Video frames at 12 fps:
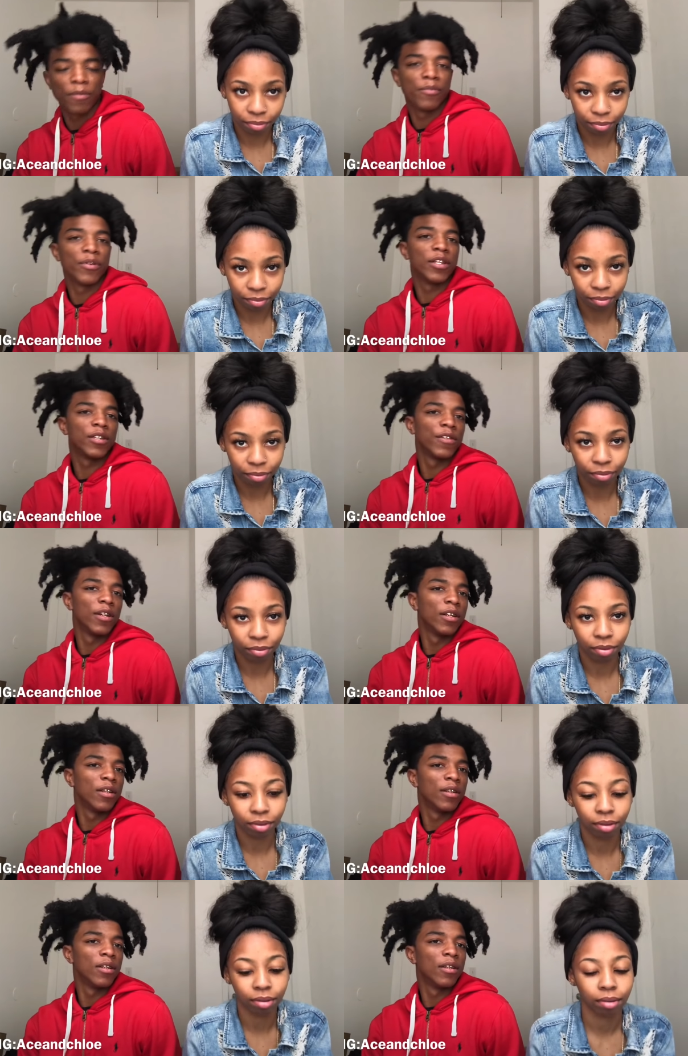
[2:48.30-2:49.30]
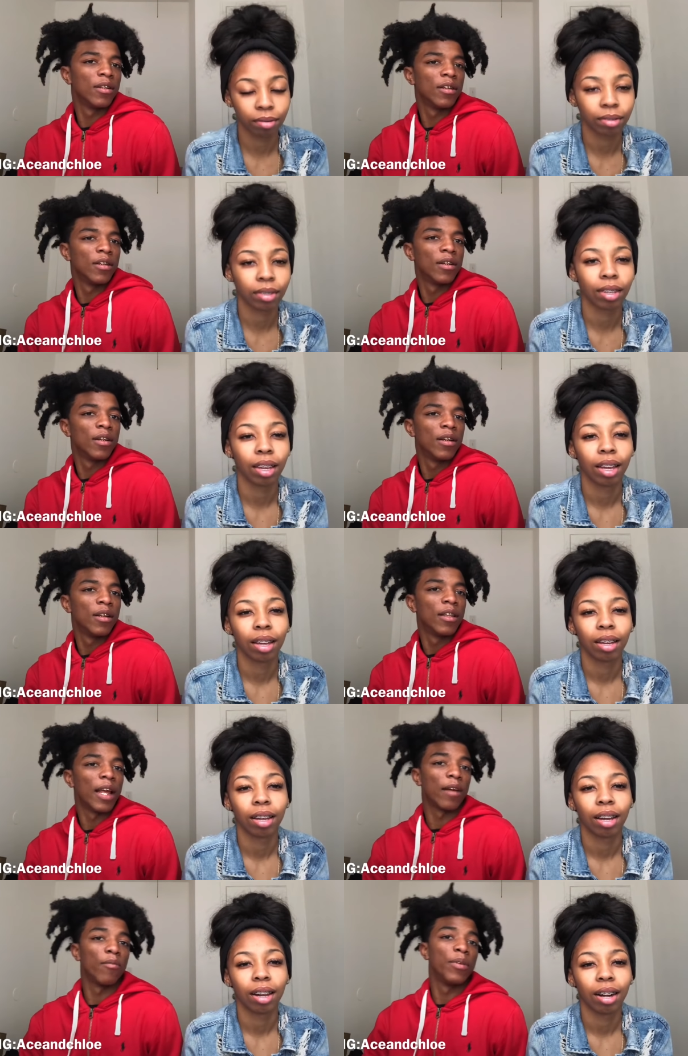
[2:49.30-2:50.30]
Speaker 1: off a bridge bro.
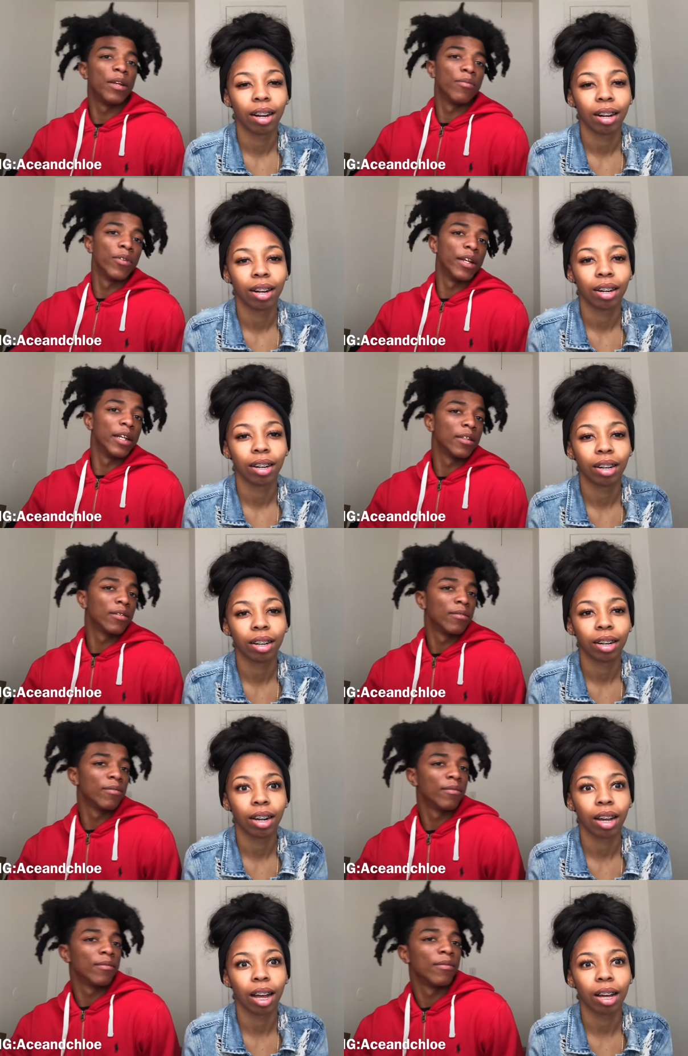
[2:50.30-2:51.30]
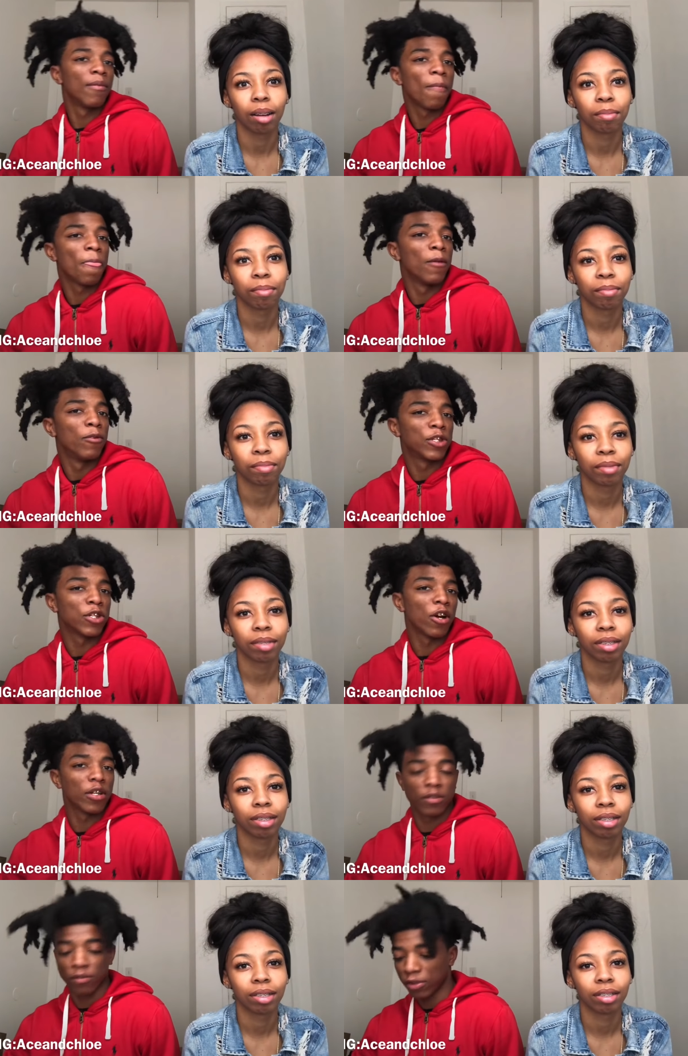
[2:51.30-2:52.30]
Like a big bridge. With
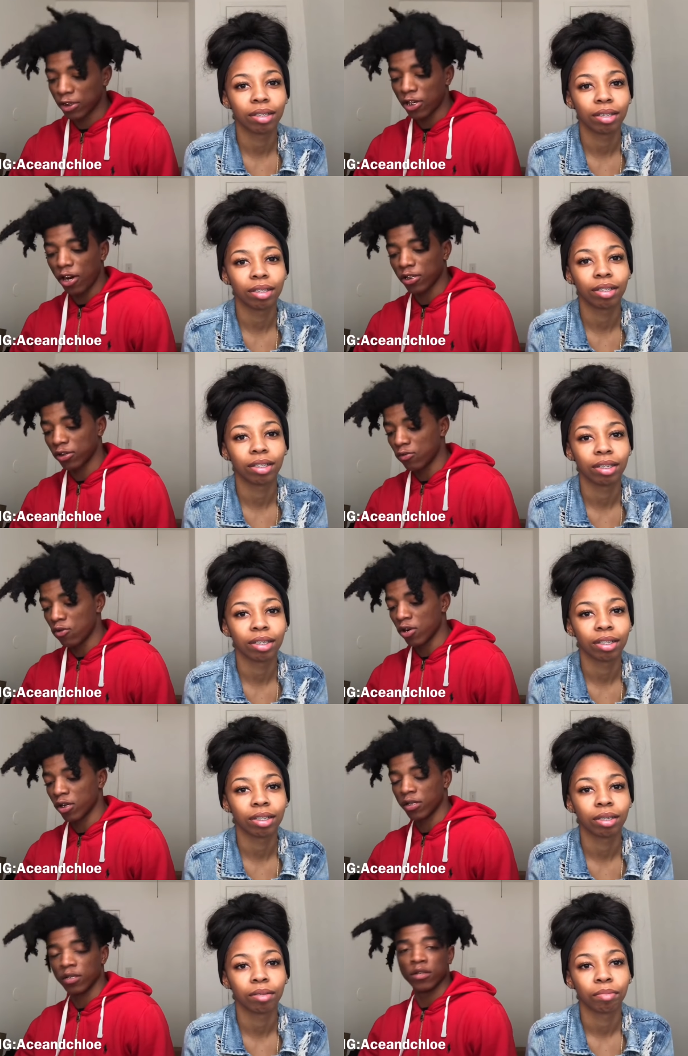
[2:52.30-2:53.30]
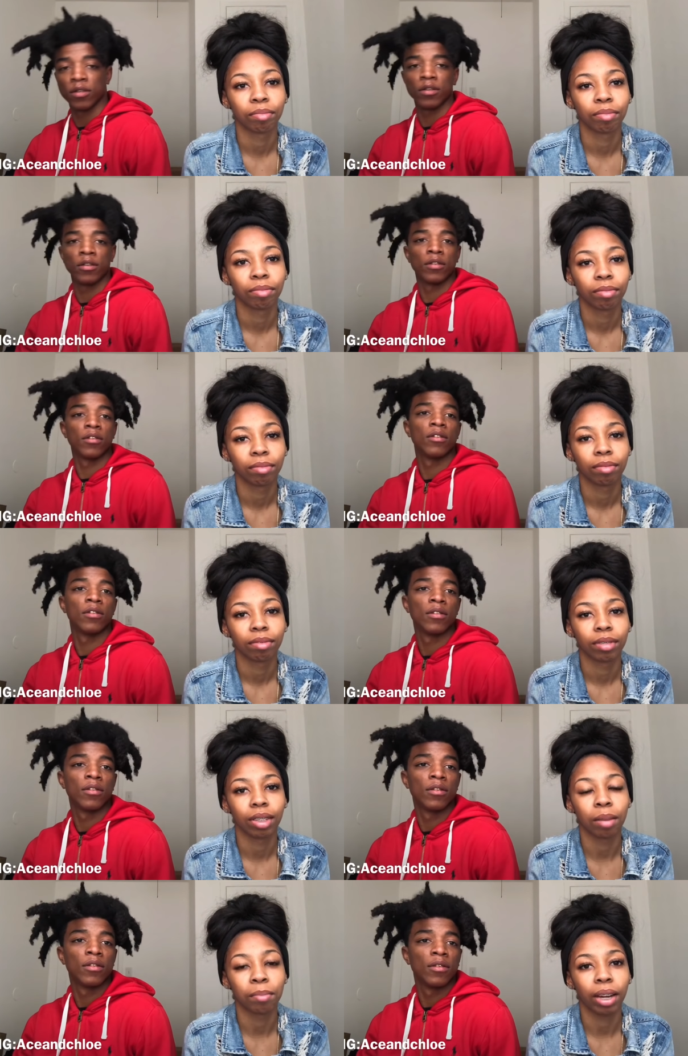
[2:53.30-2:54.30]
sharks with sharks in the water.
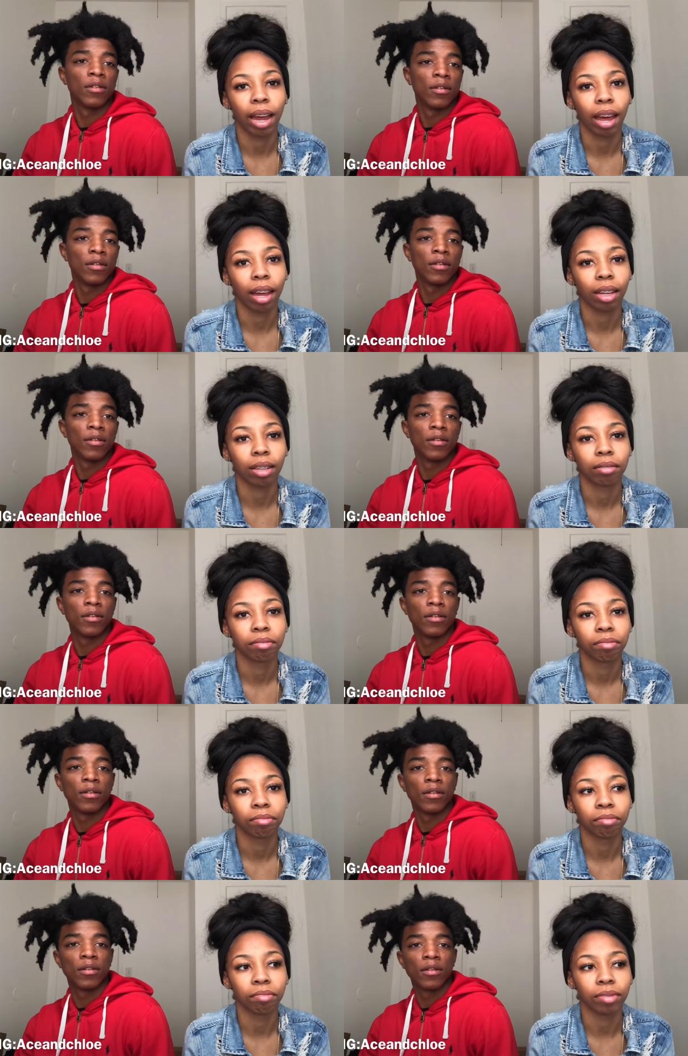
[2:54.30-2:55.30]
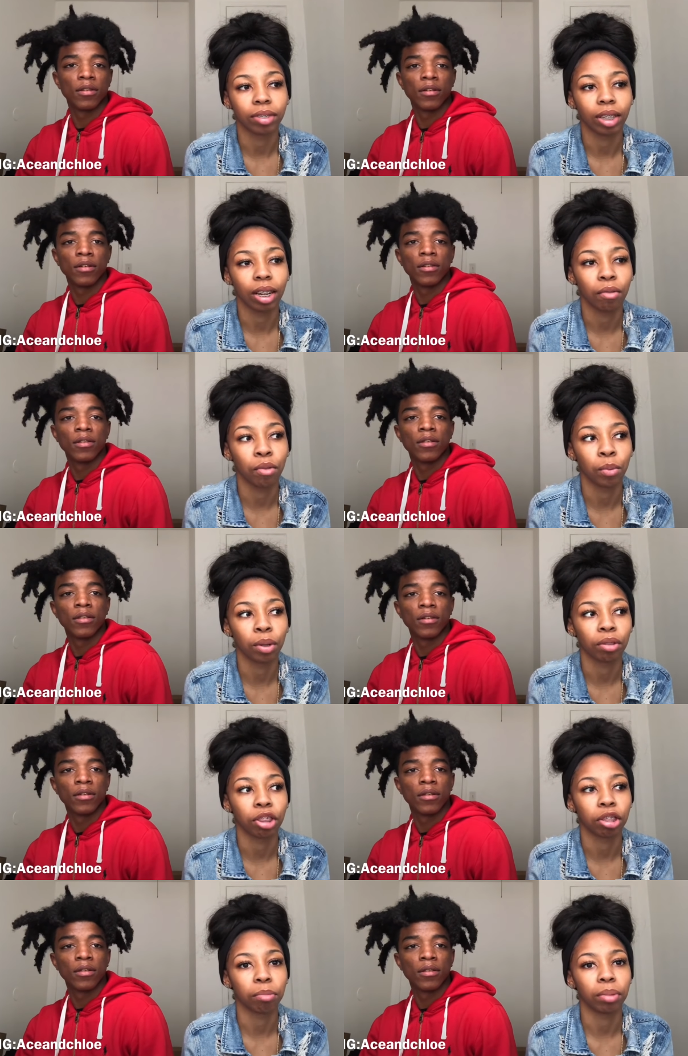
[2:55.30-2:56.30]
Speaker 2: I'ma die. It's not even worth
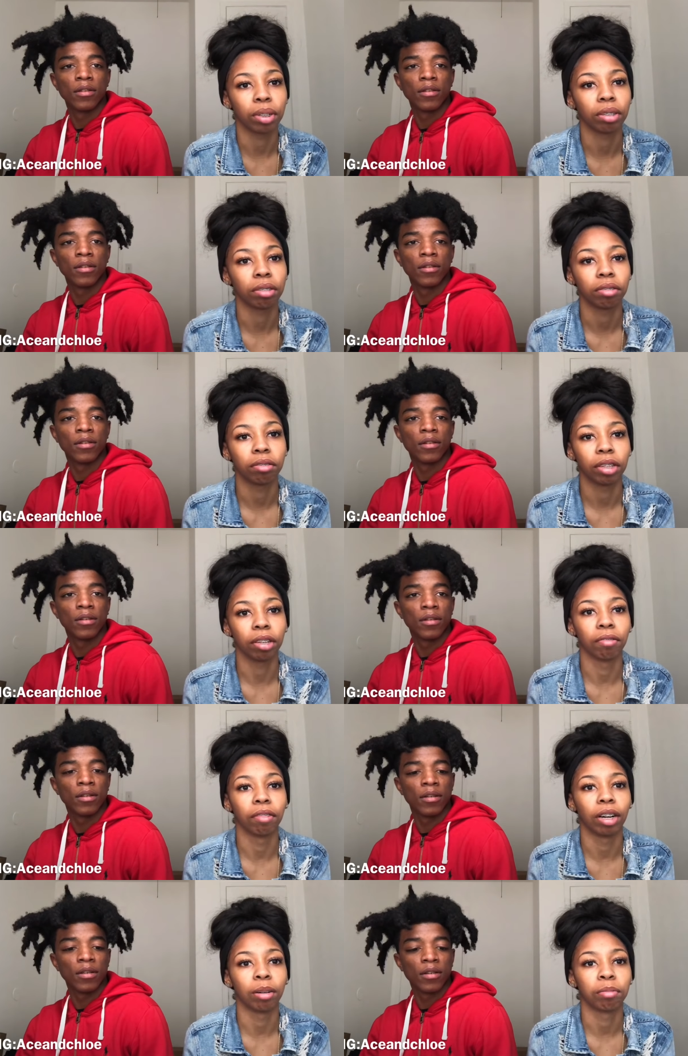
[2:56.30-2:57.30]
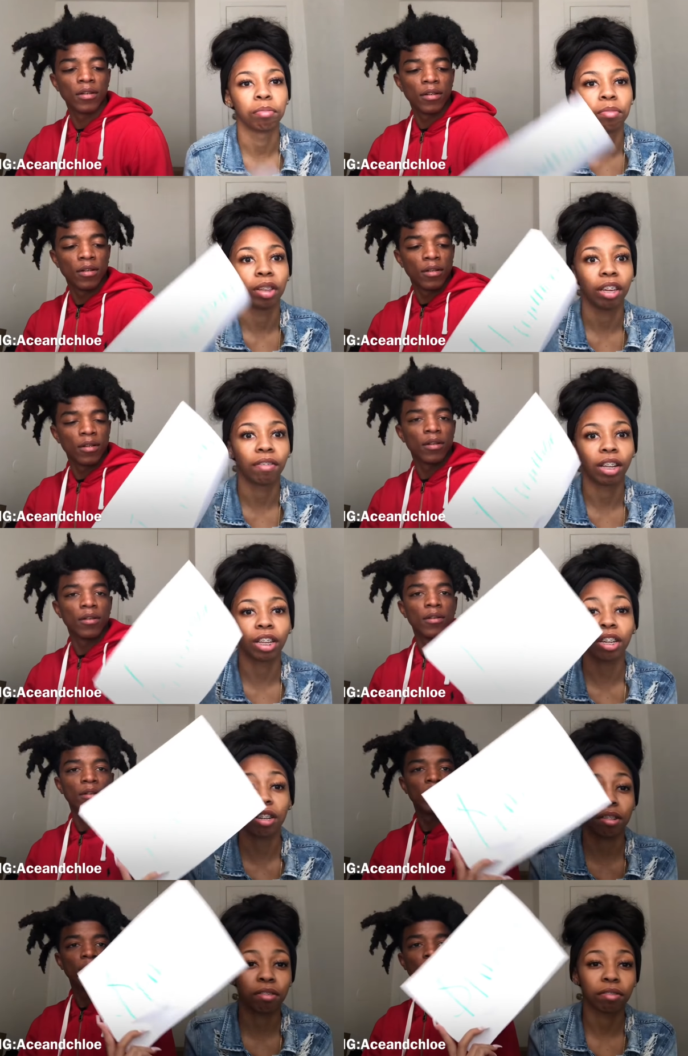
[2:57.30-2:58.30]
it. If I if I
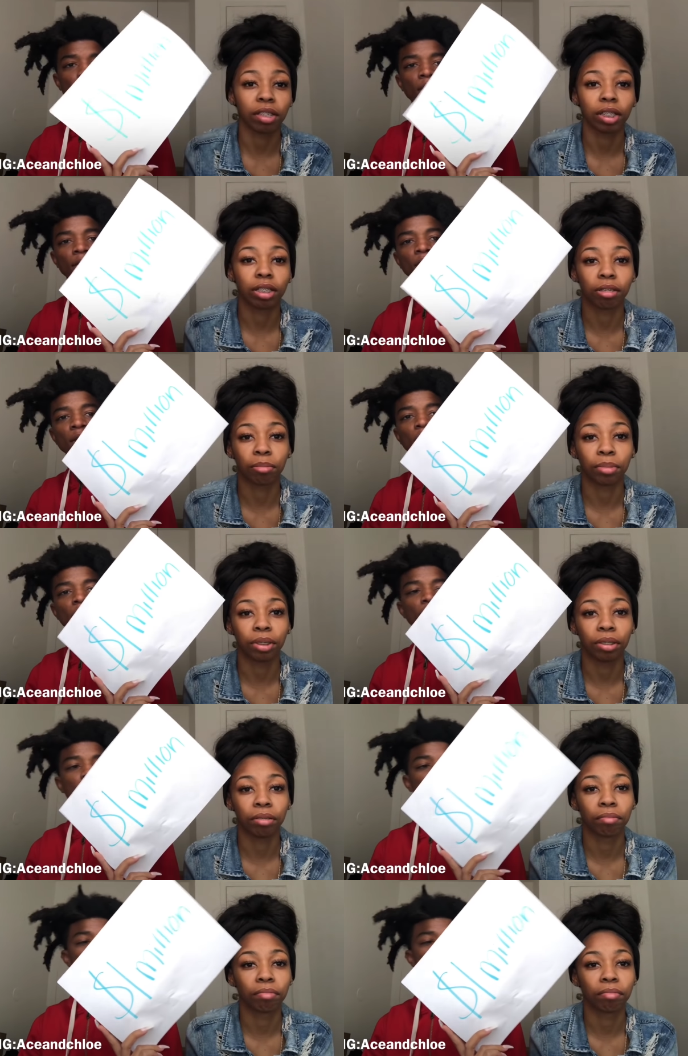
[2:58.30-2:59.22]
live, I guess a million.